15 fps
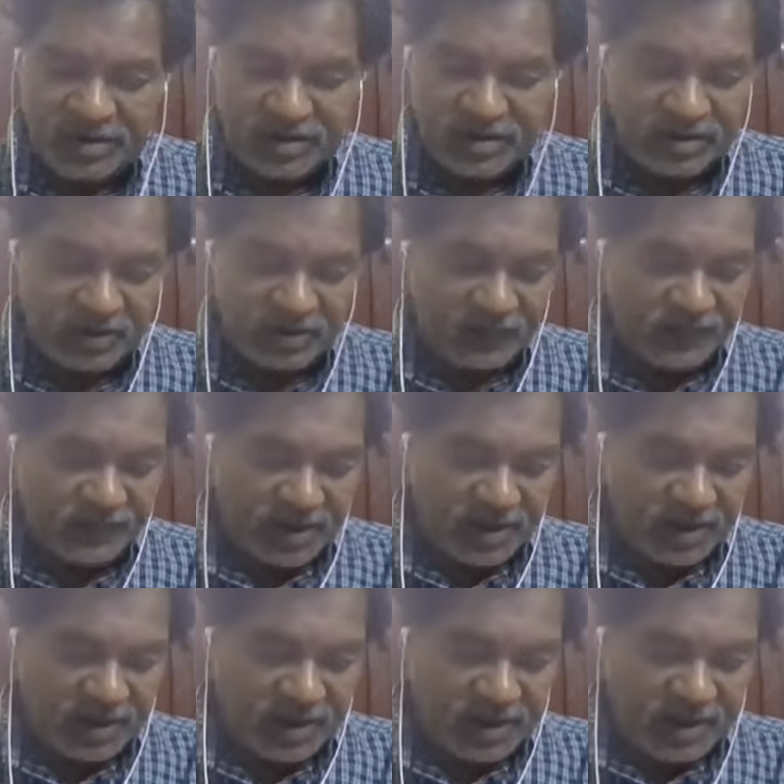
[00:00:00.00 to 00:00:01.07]
country of uh,
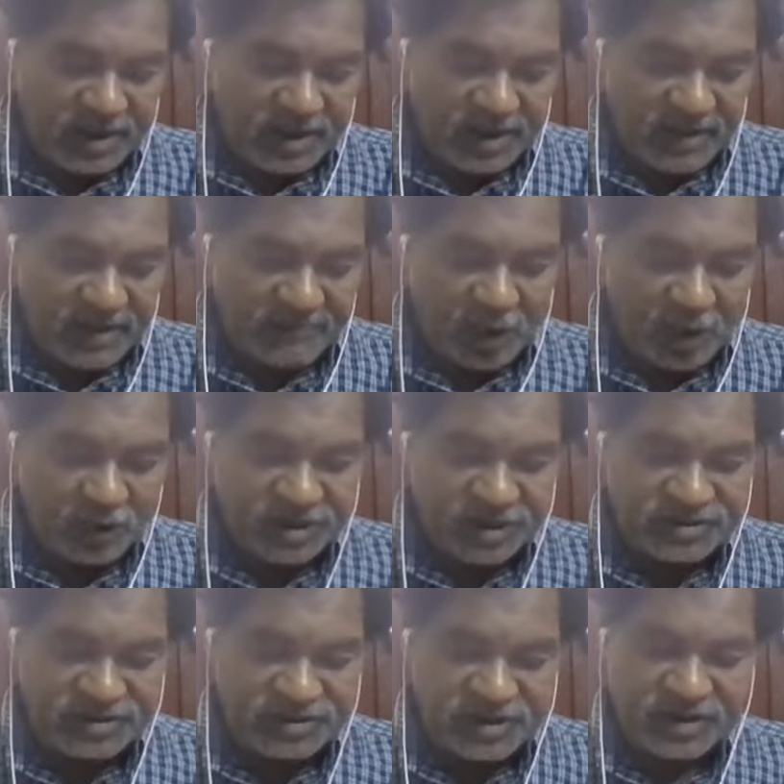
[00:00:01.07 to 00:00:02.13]
an amount
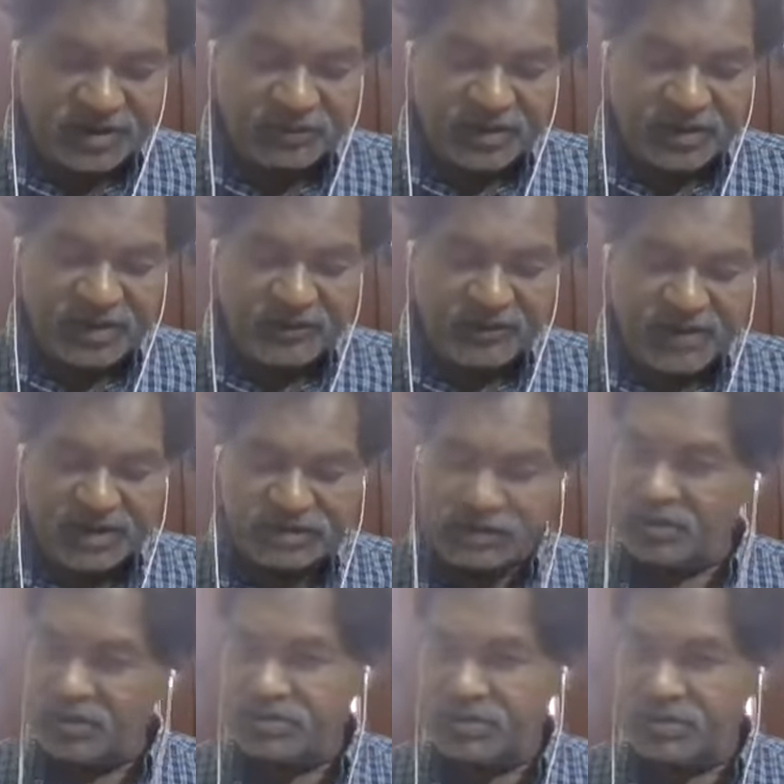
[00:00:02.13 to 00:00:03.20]
exceeding
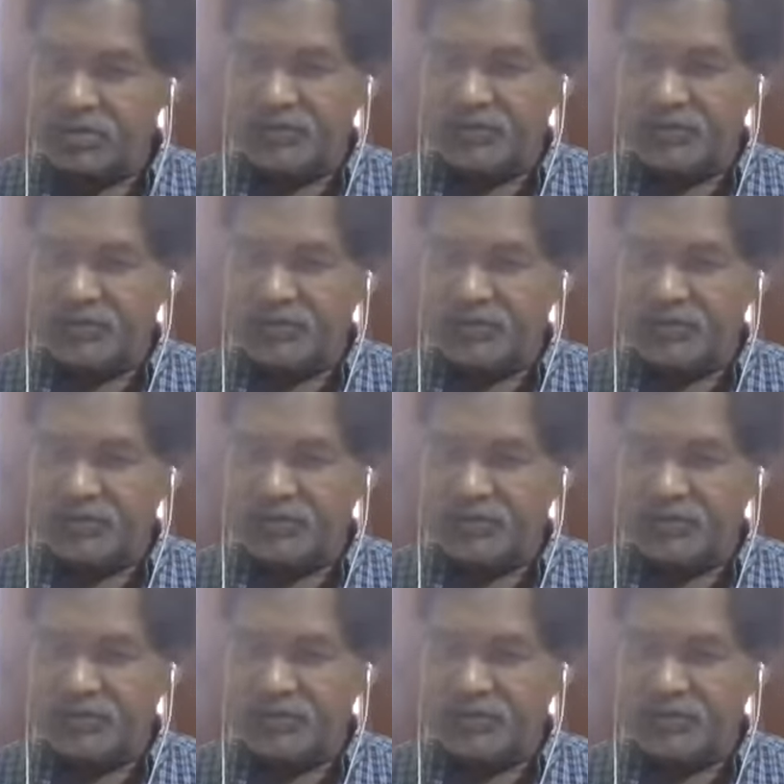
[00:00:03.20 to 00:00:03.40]
25,000